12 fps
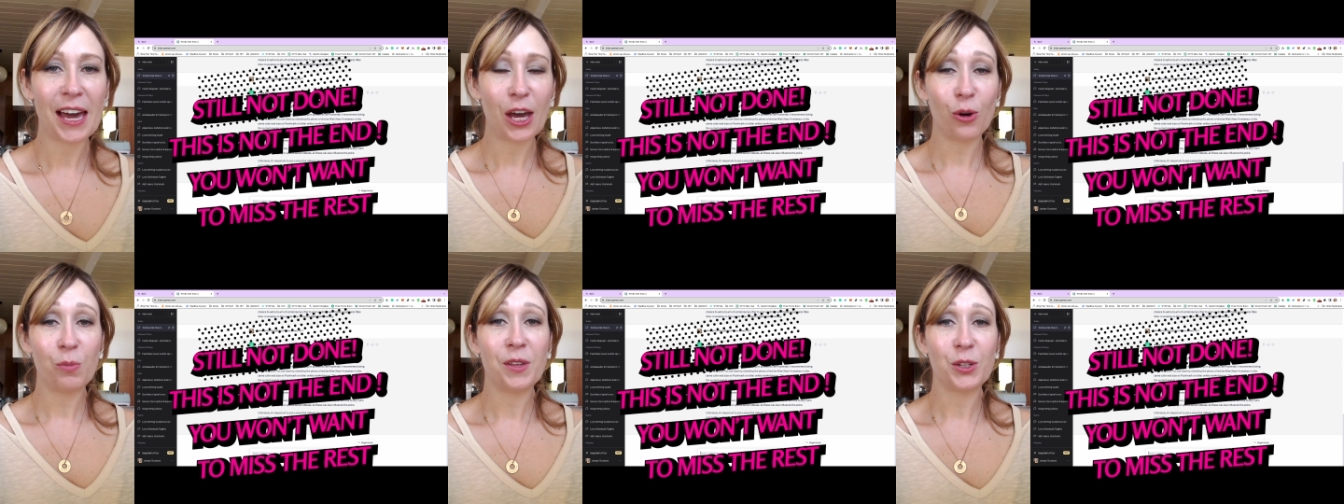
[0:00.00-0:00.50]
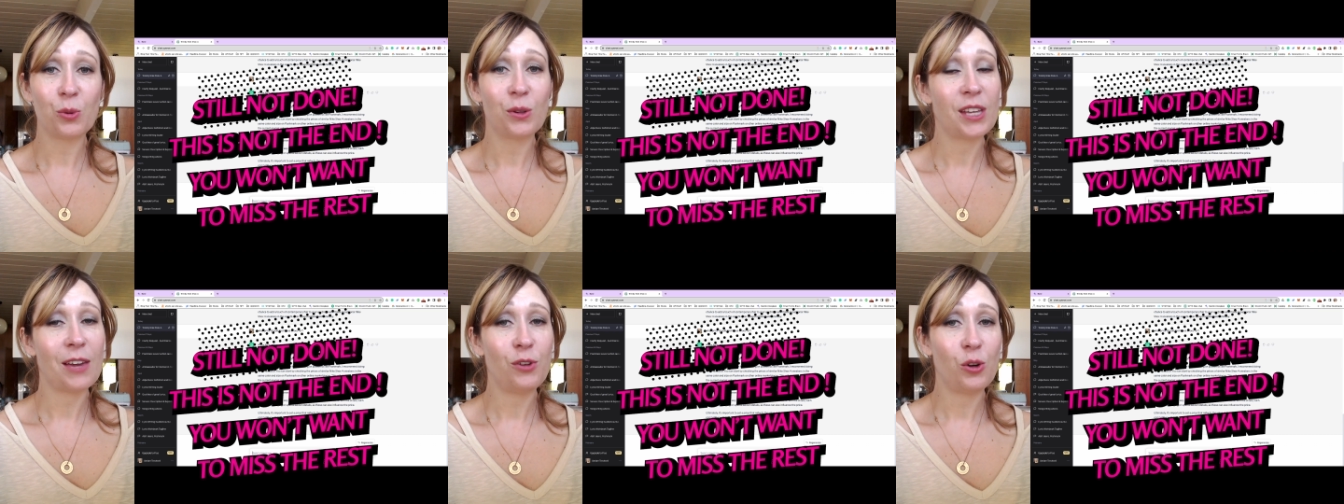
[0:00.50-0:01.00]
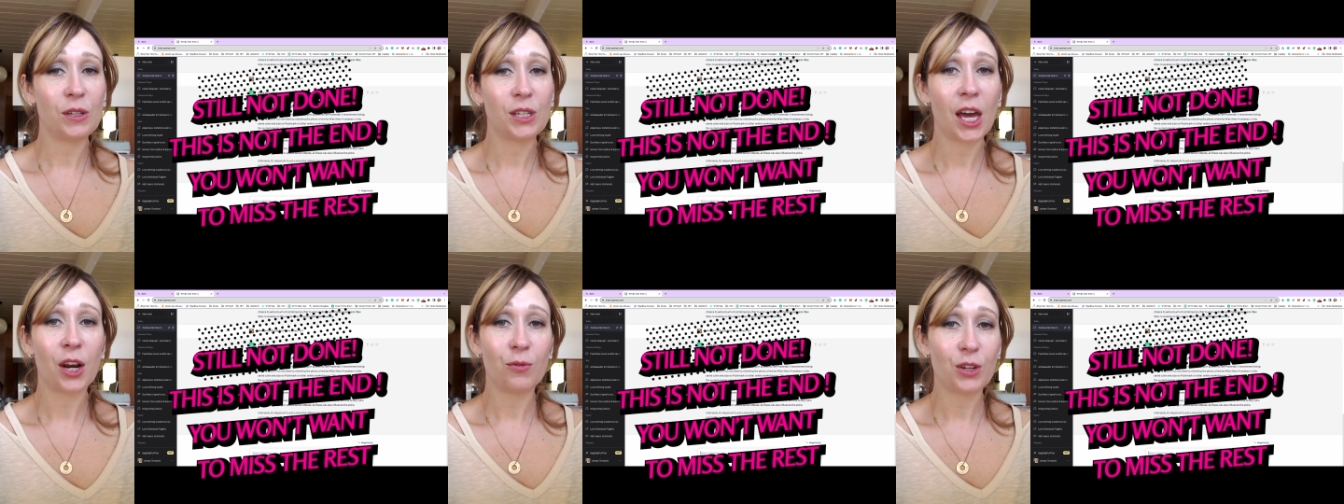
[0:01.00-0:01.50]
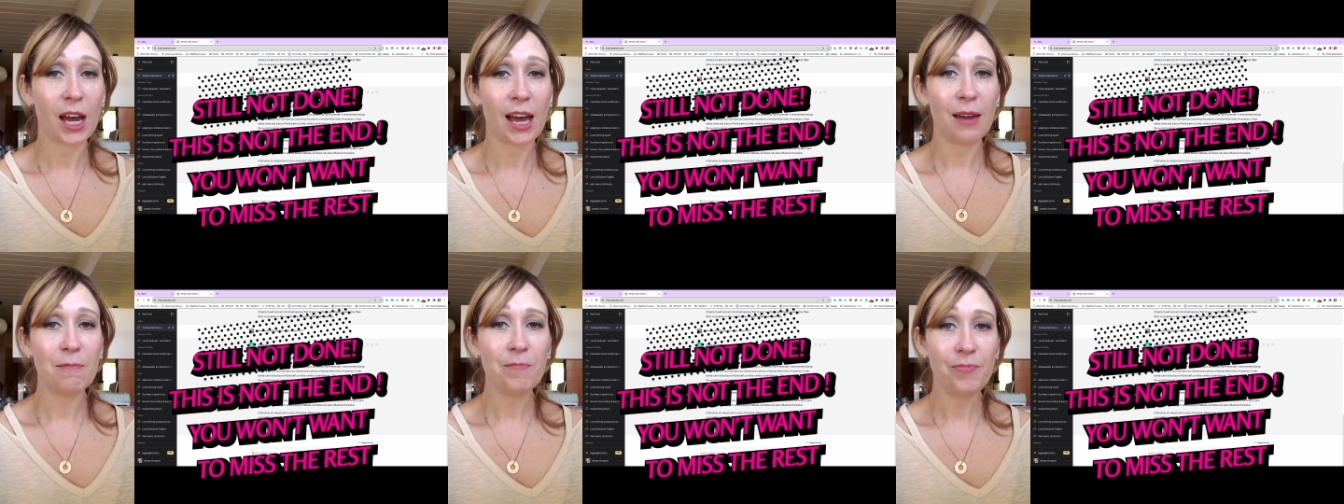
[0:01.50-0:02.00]
I hope this will save you a ton of
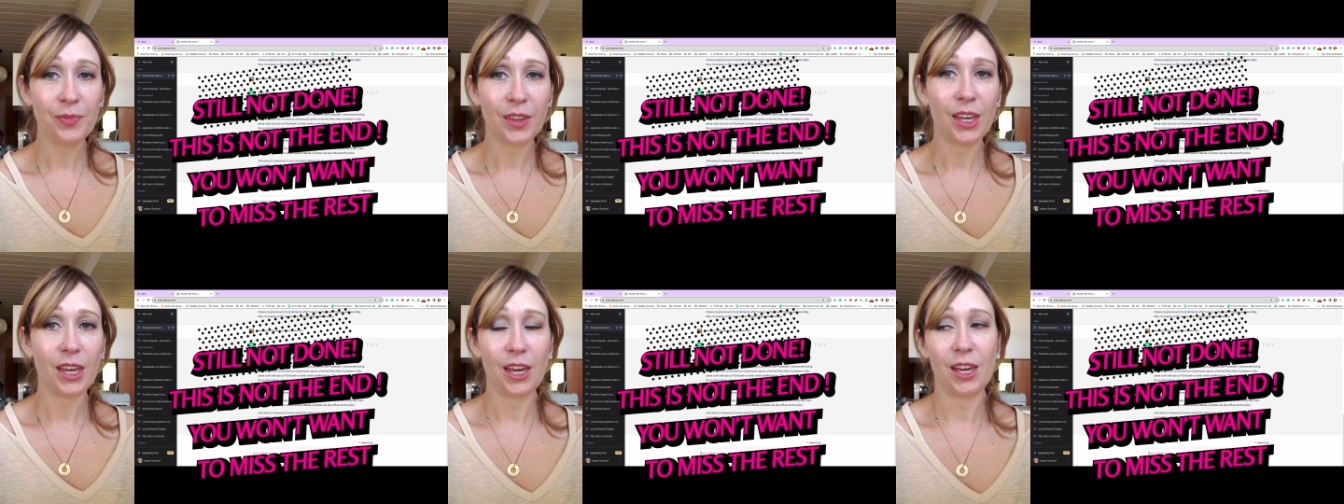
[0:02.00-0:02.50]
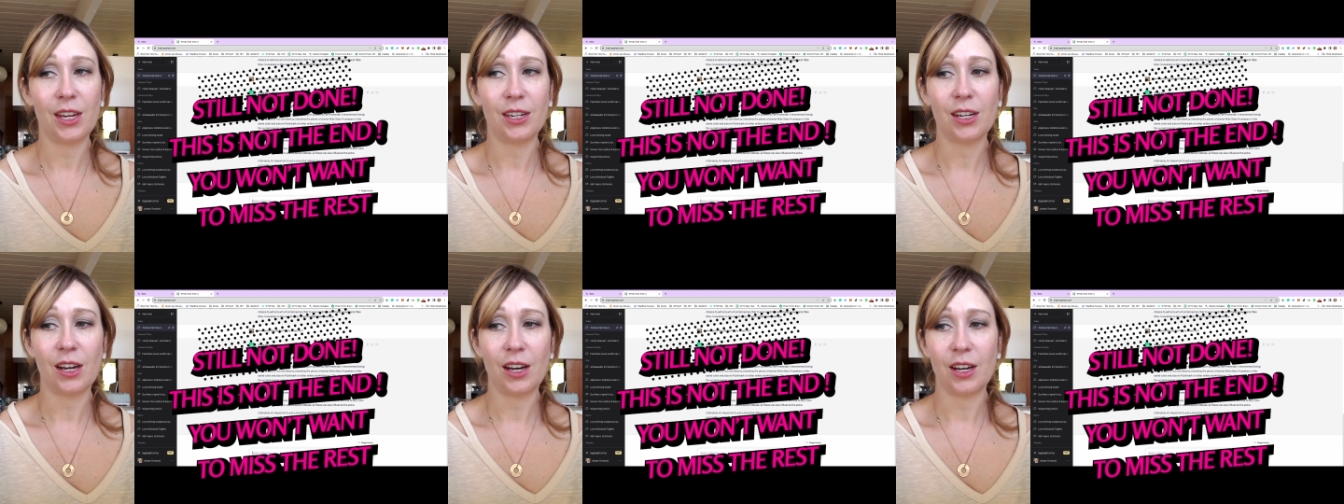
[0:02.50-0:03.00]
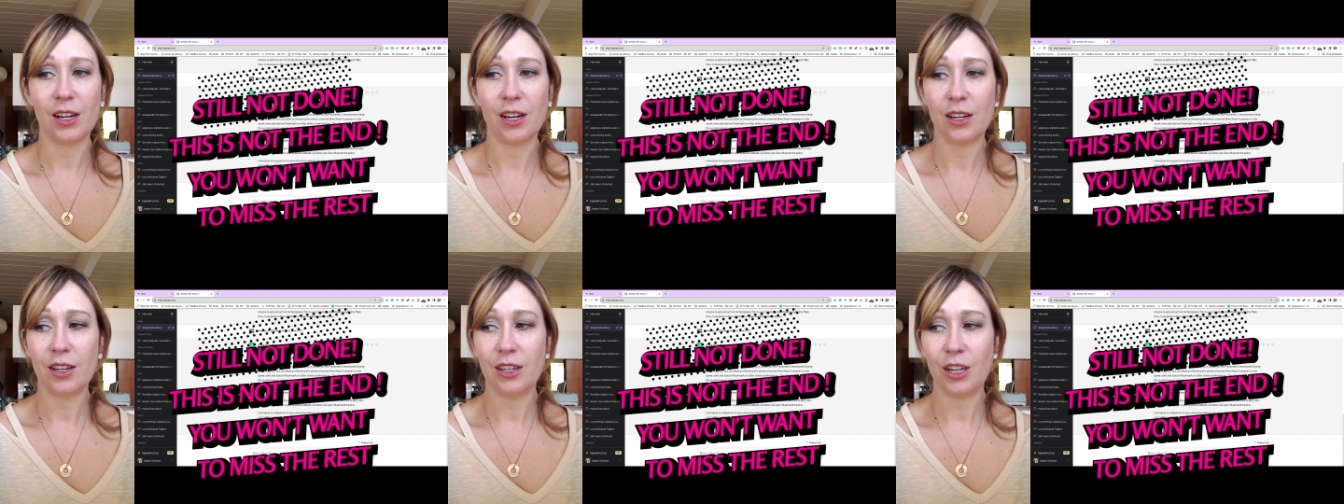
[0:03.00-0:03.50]
time in uh,